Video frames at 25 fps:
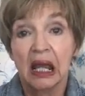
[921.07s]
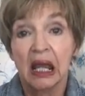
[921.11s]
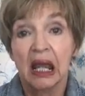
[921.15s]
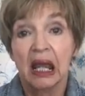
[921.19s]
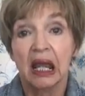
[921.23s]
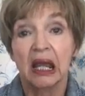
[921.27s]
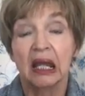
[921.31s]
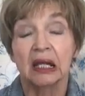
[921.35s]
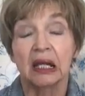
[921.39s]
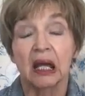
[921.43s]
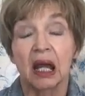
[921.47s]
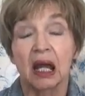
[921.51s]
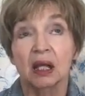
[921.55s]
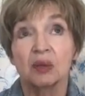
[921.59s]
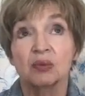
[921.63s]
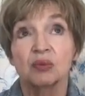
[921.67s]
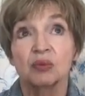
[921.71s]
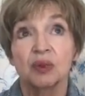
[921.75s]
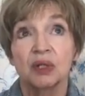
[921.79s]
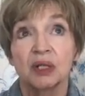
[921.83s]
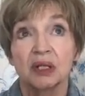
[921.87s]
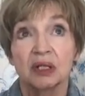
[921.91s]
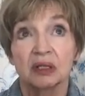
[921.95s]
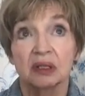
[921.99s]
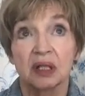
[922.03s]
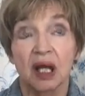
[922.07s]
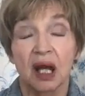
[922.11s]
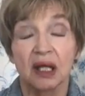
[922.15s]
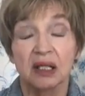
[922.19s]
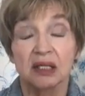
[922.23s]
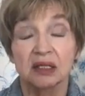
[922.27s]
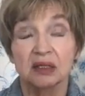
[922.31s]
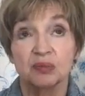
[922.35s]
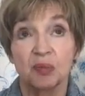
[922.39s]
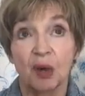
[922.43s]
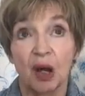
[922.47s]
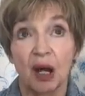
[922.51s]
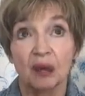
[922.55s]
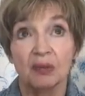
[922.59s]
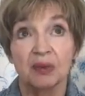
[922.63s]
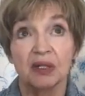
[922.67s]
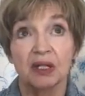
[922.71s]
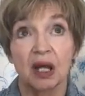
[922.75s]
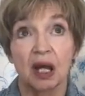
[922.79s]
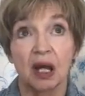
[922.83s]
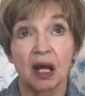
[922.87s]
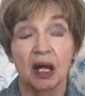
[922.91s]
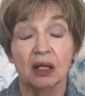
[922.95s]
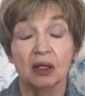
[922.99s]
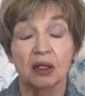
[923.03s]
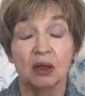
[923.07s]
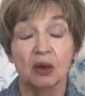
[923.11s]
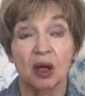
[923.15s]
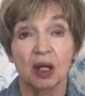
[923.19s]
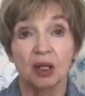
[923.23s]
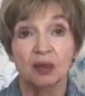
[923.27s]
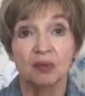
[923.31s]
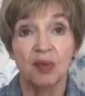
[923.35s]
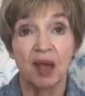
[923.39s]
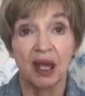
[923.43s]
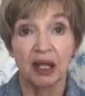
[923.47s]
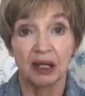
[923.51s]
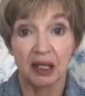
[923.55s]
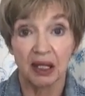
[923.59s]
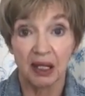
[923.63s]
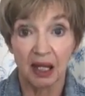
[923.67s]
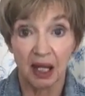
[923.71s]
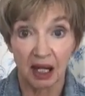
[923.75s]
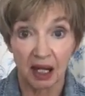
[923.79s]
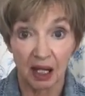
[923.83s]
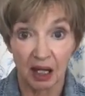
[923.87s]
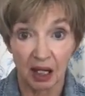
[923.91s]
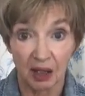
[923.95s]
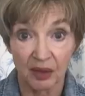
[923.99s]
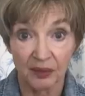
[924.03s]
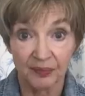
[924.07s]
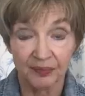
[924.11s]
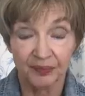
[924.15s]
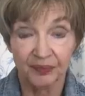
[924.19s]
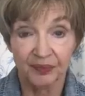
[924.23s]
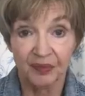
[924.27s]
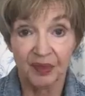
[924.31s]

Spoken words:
And I realize Bob and I are on Medicare.